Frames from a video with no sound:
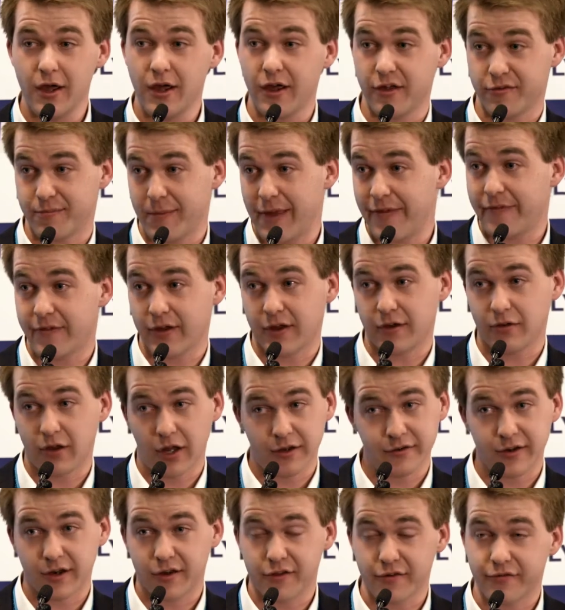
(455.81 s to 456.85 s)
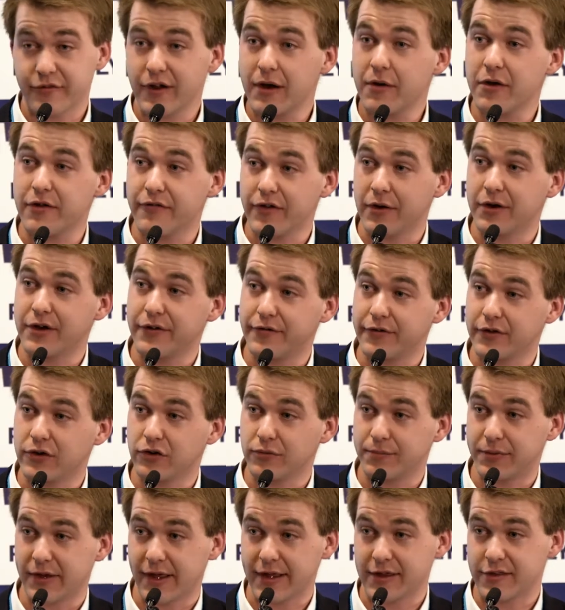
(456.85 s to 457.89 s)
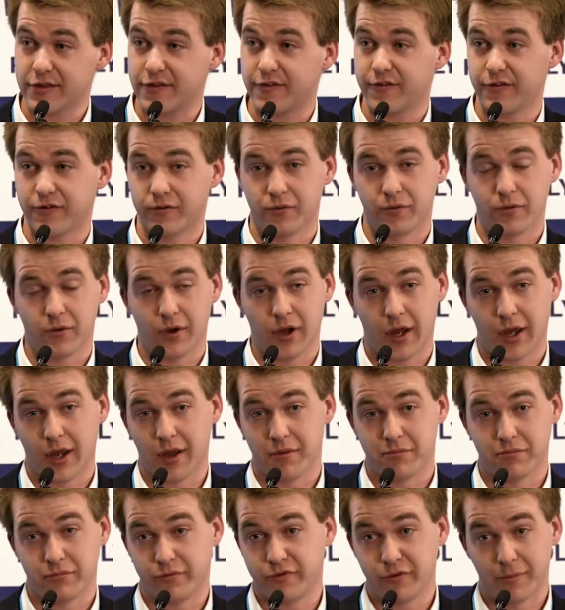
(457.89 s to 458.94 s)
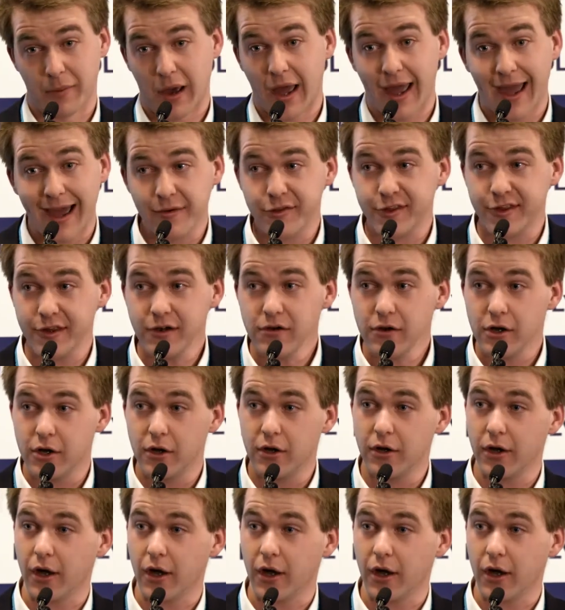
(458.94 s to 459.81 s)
has meant that London is a very, very difficult place to, um, to buy a house in.